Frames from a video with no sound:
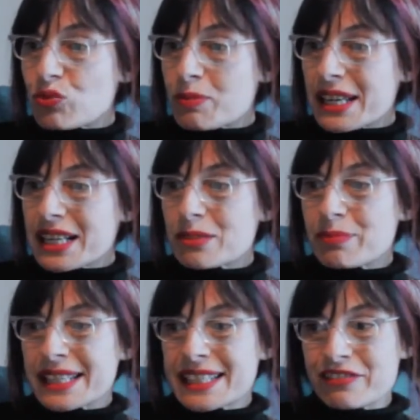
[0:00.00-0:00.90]
Rebecca
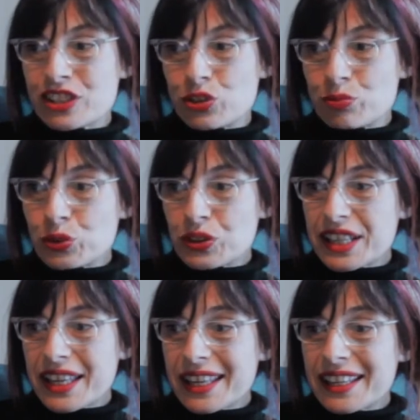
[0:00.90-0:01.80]
by Daphne du
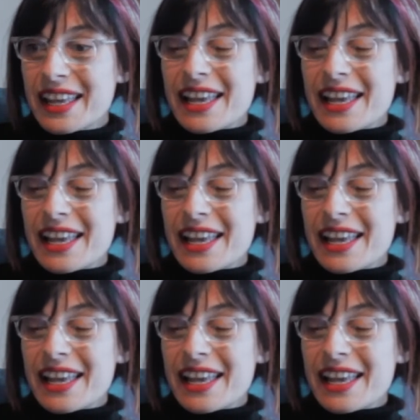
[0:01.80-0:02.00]
Maurier,